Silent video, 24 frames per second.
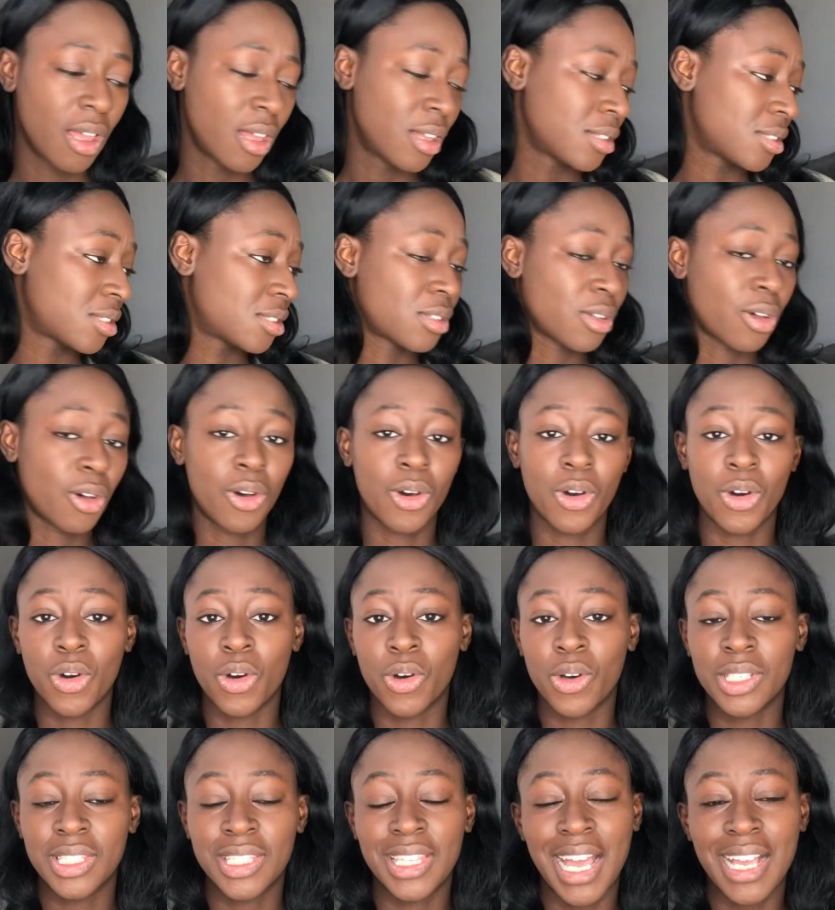
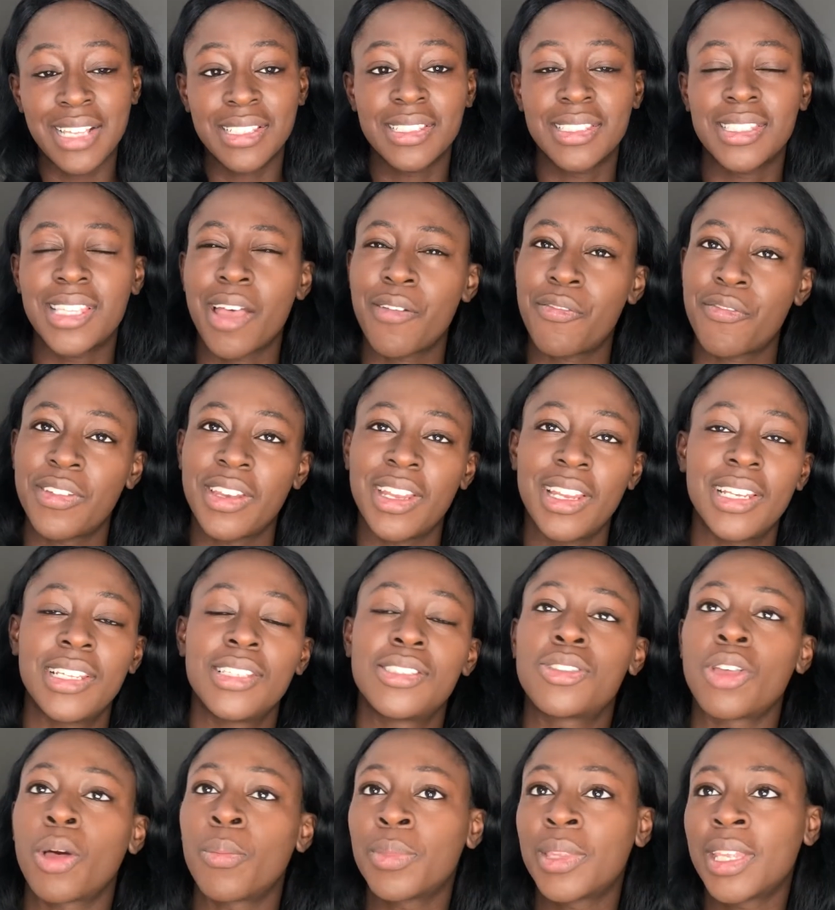So that's definitely
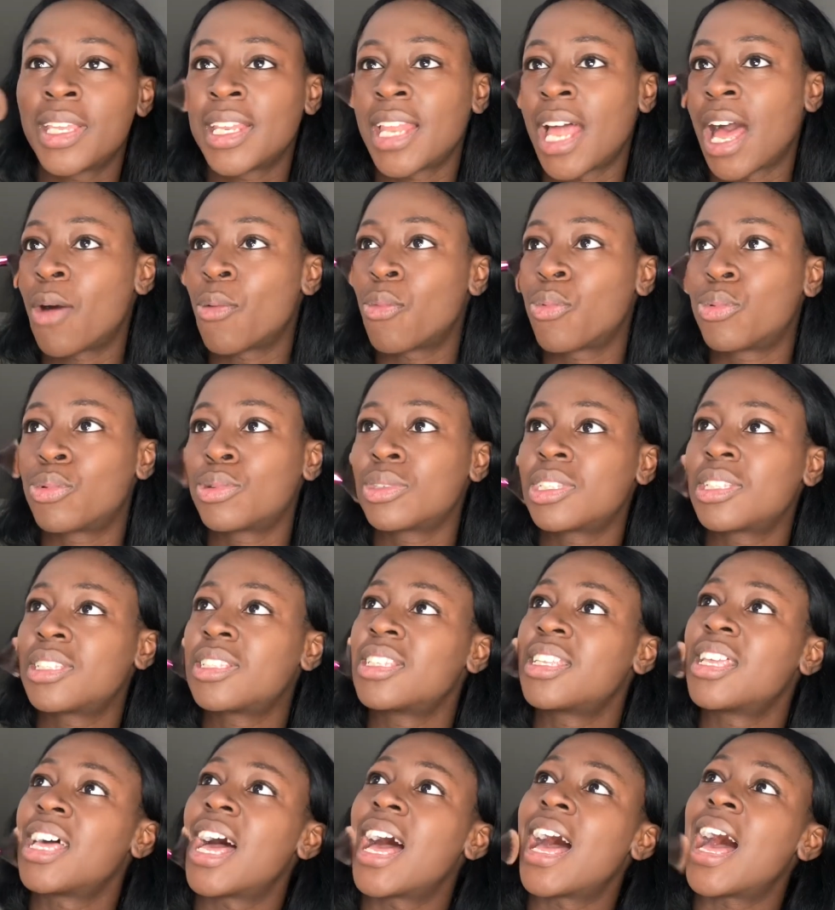something I would
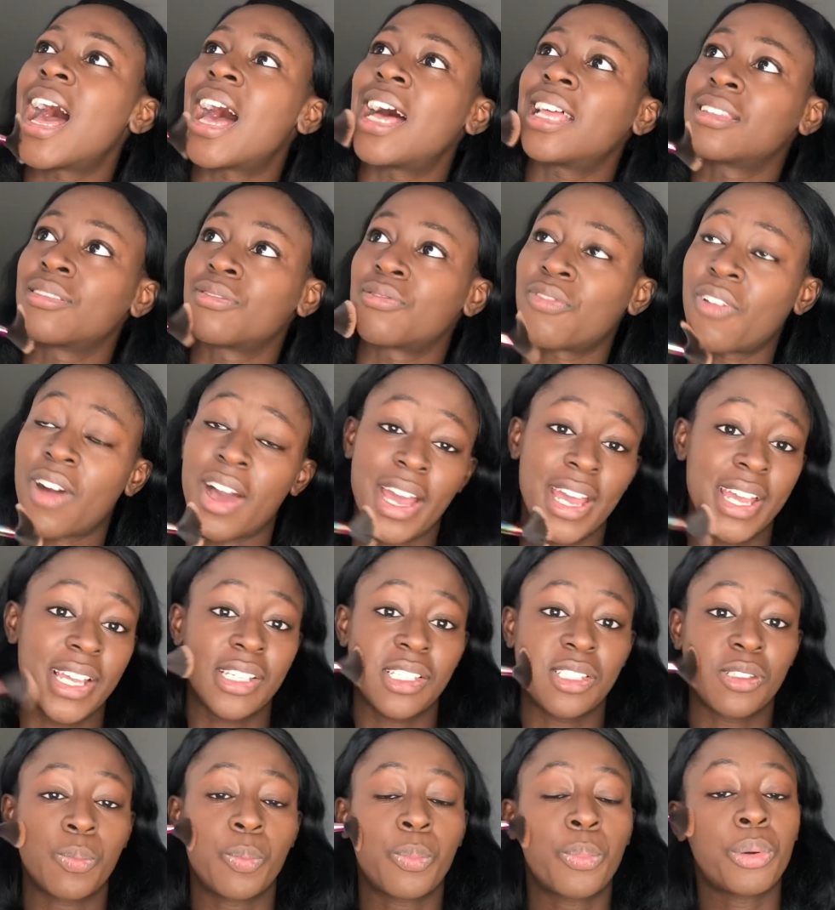
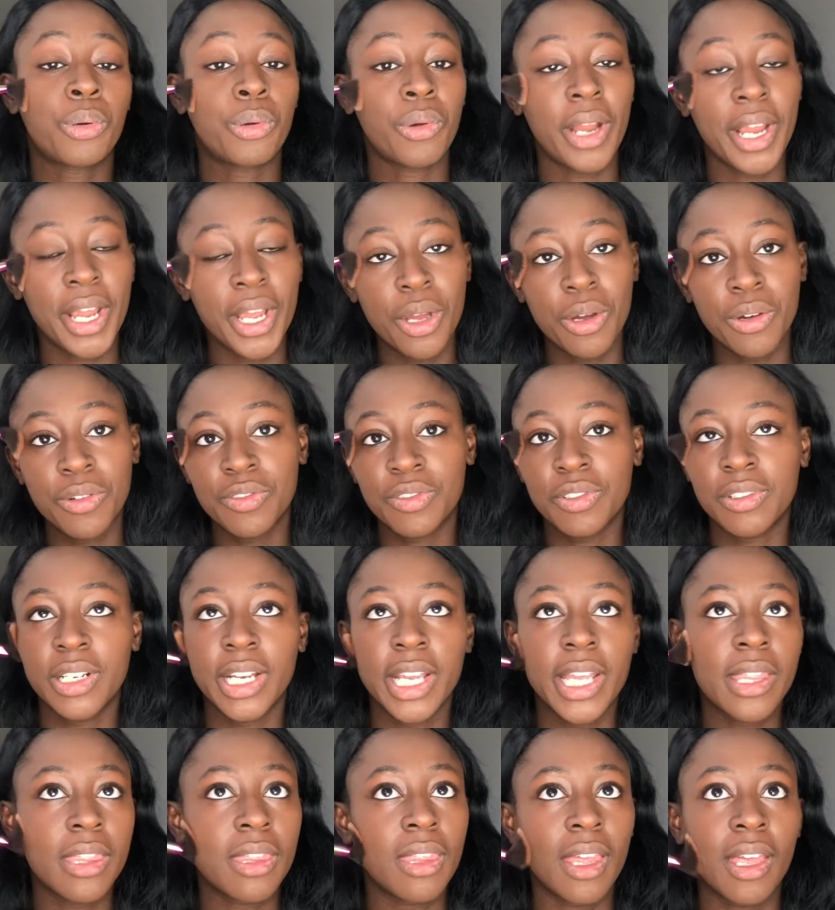advise. Pray over
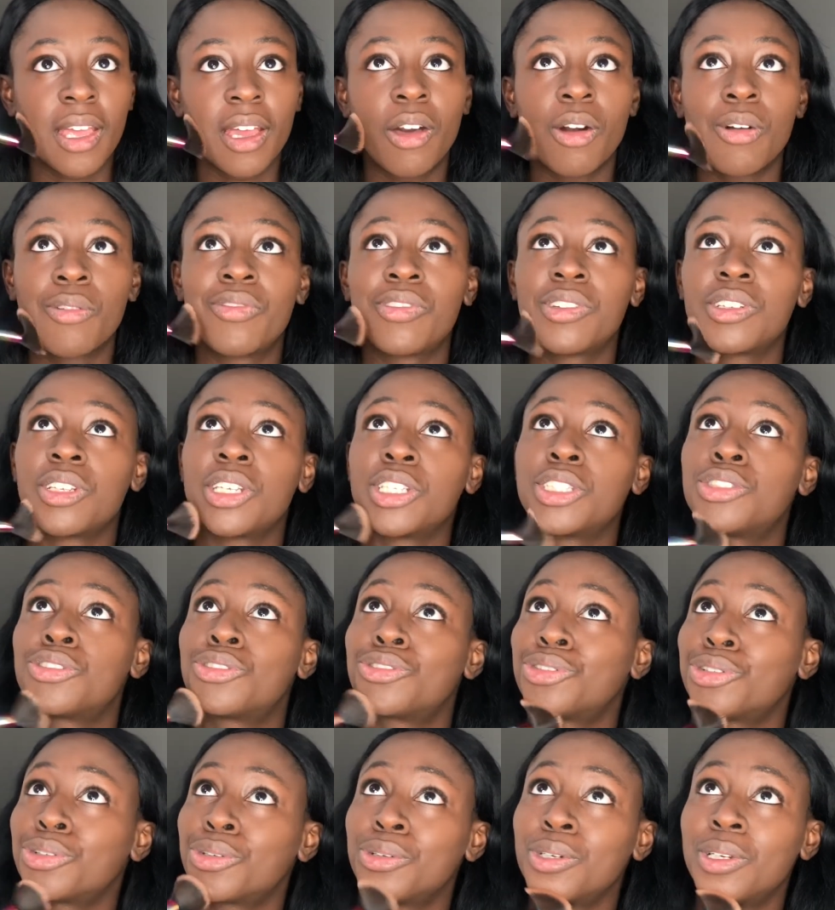it, think of it
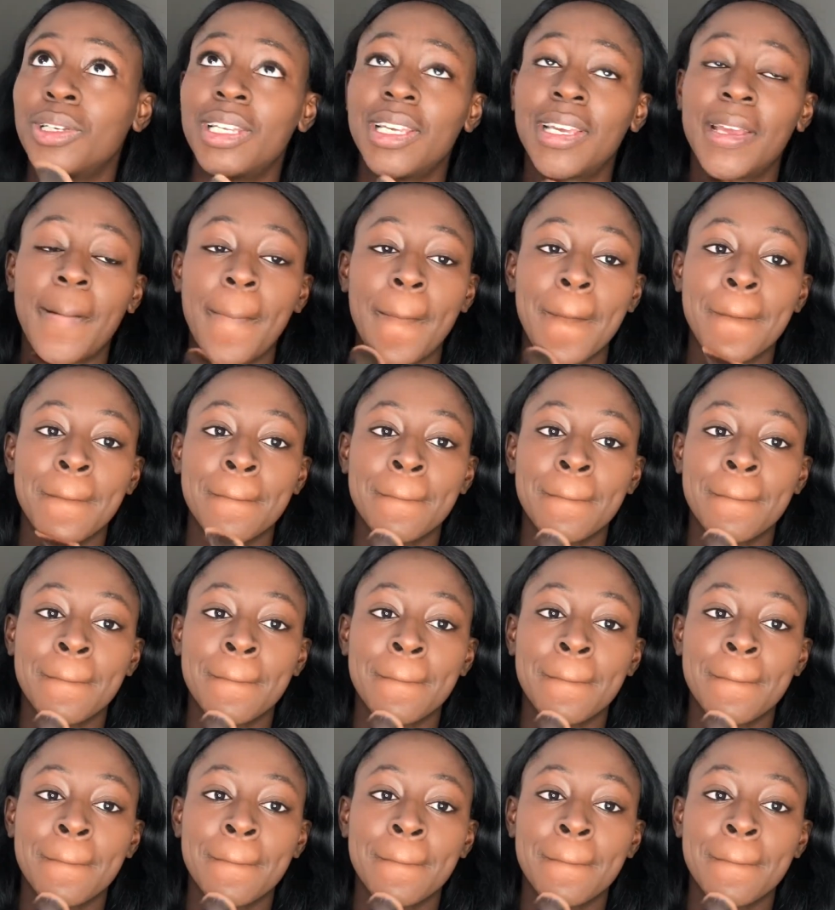truly.